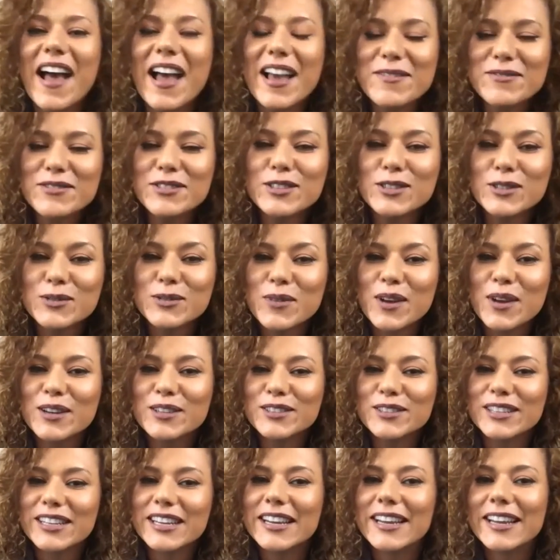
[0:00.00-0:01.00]
I'm just
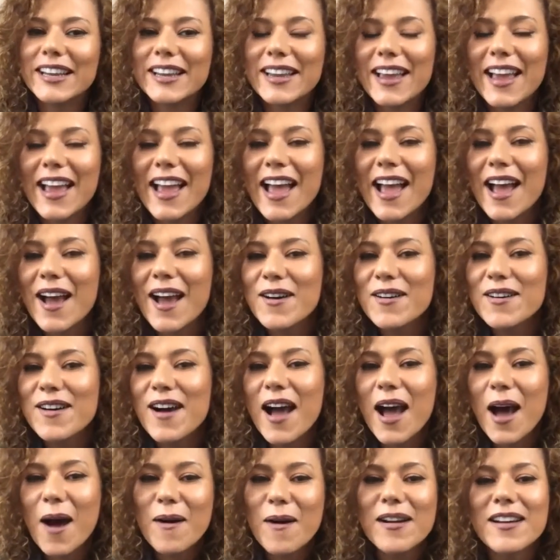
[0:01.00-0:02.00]
wondering how
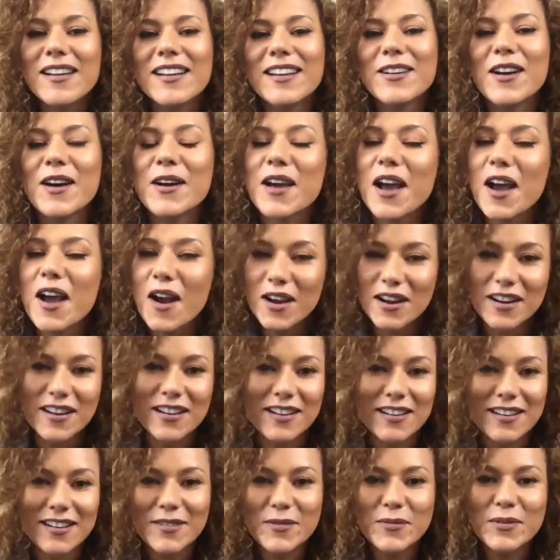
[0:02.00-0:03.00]

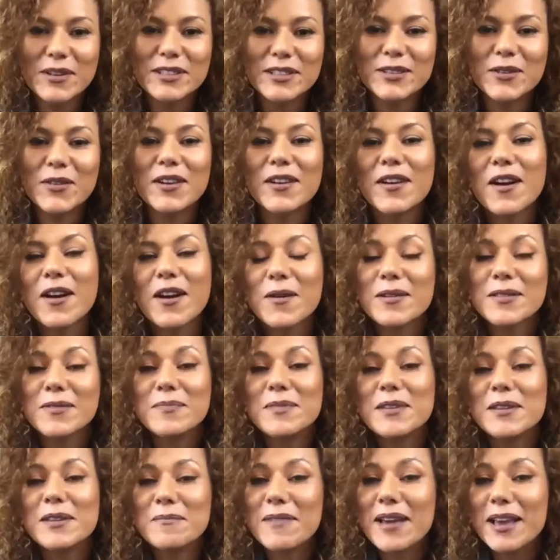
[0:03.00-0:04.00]
are what's going on with
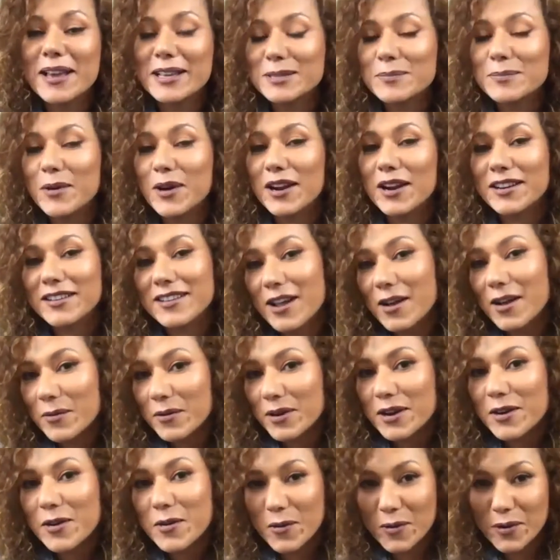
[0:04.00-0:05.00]
Big Mike's party? Now we're
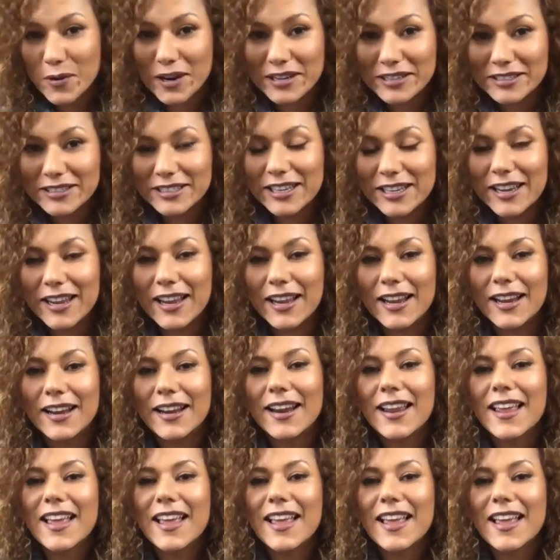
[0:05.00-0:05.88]
in quarantine.